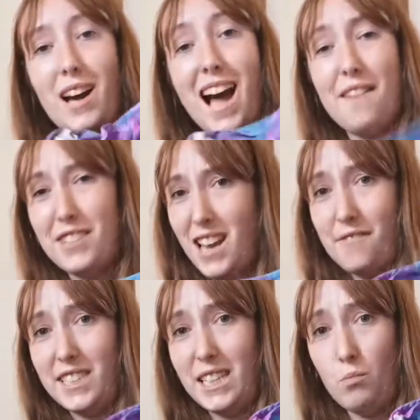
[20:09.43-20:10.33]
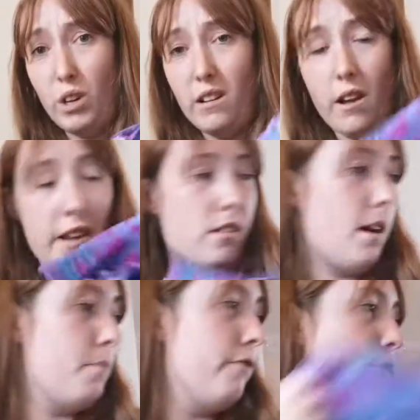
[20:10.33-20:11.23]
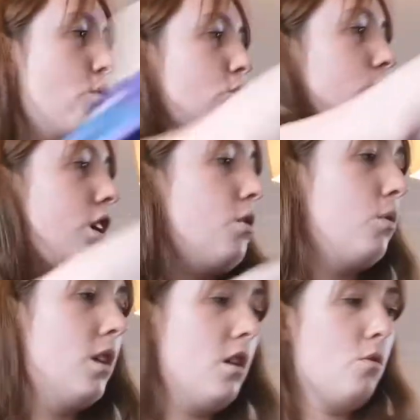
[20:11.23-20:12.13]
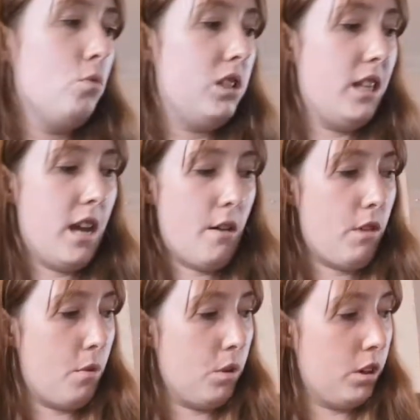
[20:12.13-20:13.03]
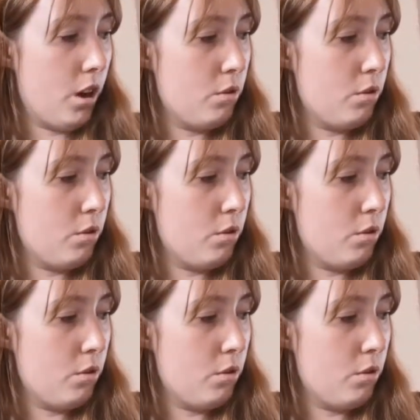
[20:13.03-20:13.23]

I haven't ever seen one like that before, so we'll see how that one